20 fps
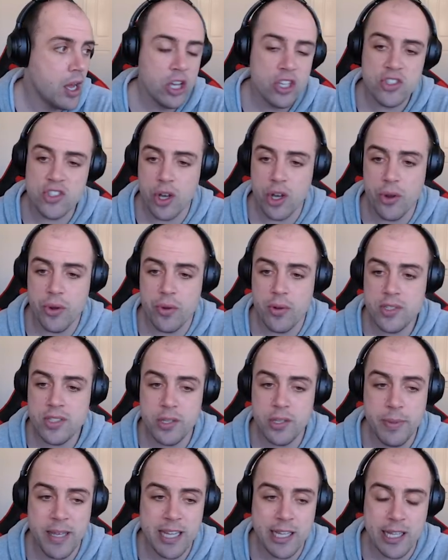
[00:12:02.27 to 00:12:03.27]
So
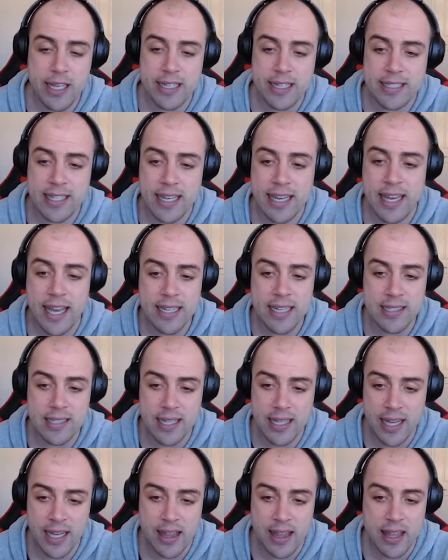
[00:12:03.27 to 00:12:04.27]
to be clear, to get to
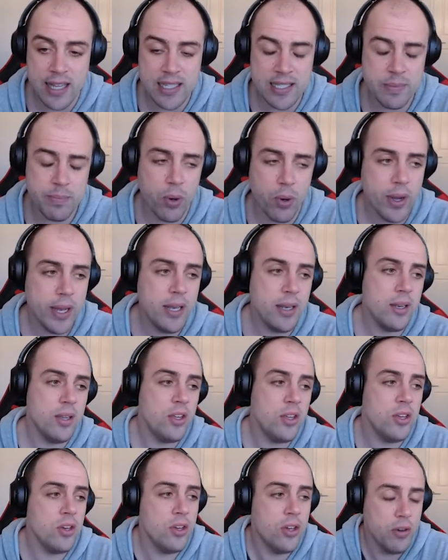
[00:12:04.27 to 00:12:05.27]
like this point,
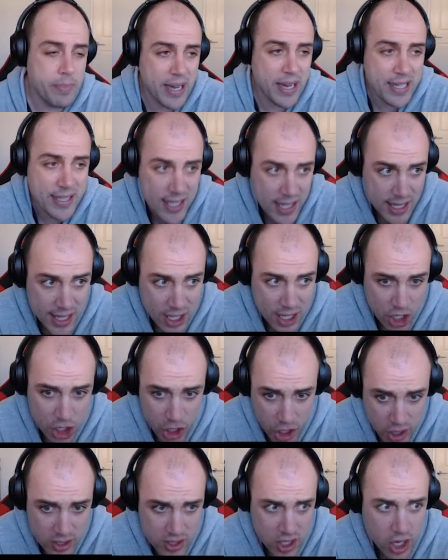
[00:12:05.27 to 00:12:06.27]
you're basically
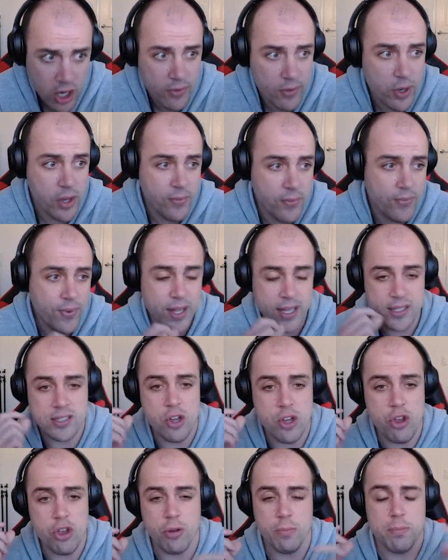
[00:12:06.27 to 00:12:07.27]
curled over and you feel as
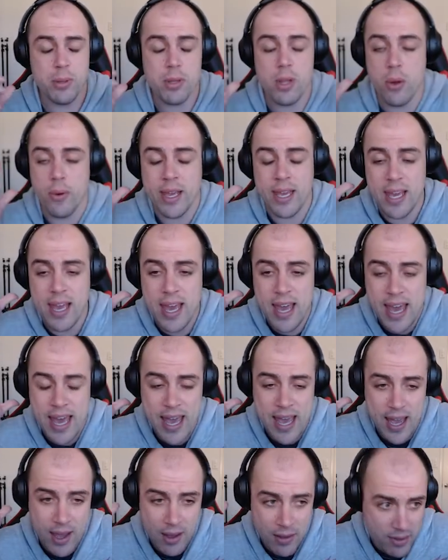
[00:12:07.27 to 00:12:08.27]
though you're blowing
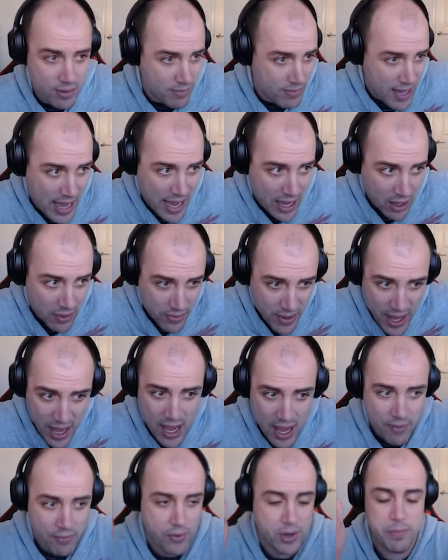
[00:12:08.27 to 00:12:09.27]
air out of
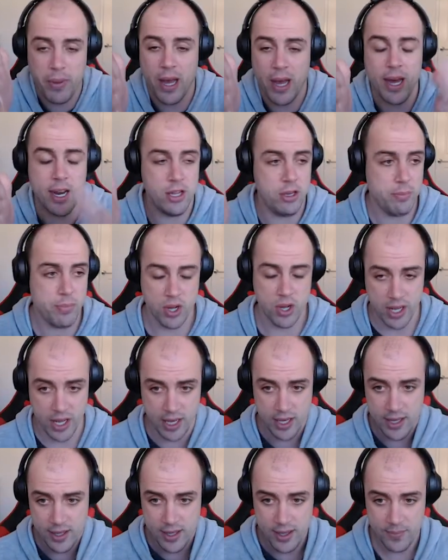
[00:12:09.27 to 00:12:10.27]
every part of your body.
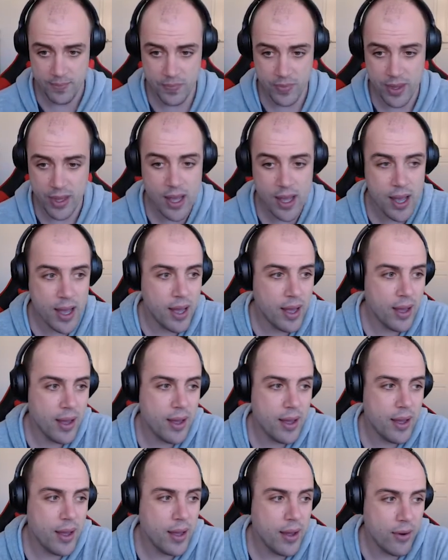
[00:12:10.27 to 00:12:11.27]

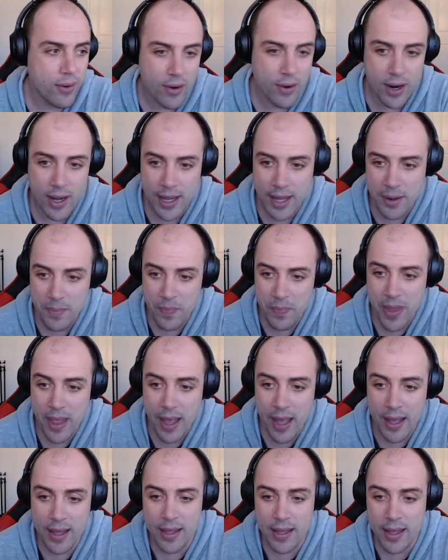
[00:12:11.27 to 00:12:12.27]
All right?
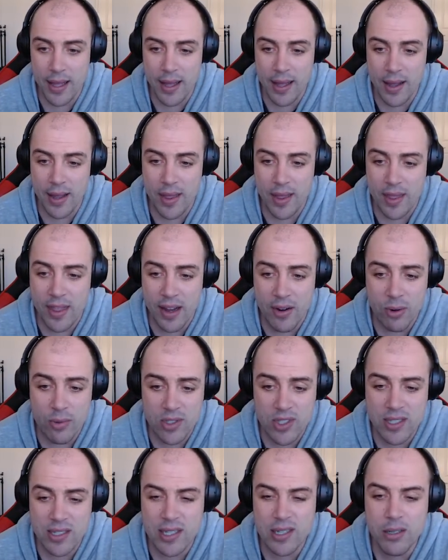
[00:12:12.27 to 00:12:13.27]
There will
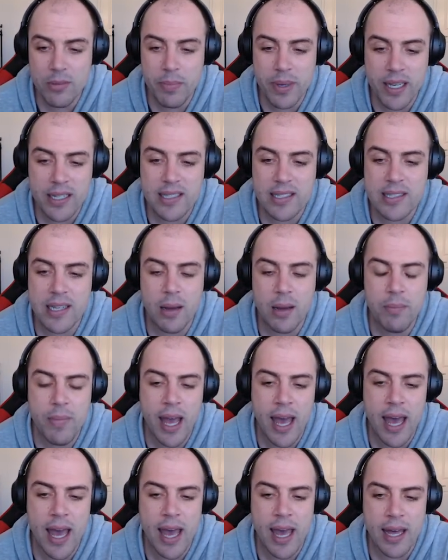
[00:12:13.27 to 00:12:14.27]
still be some
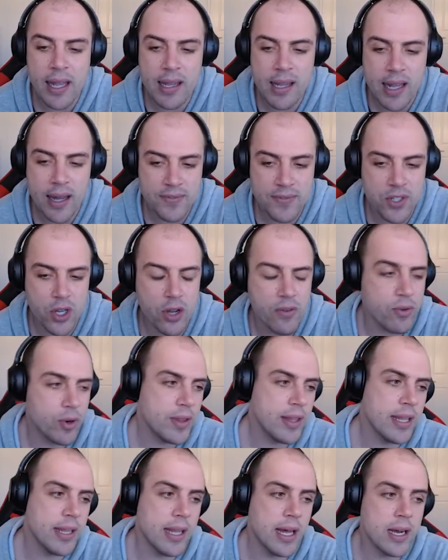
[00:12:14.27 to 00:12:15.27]
air left over
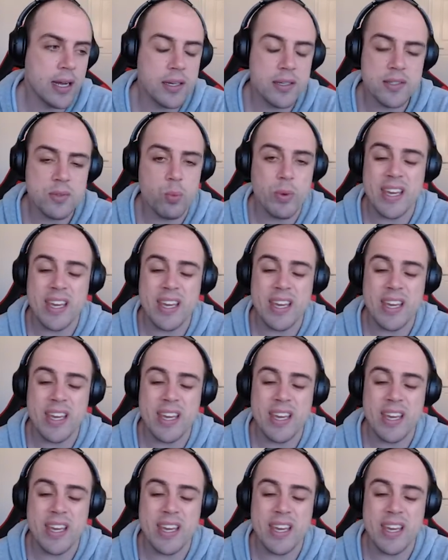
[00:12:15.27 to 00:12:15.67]
in the lungs.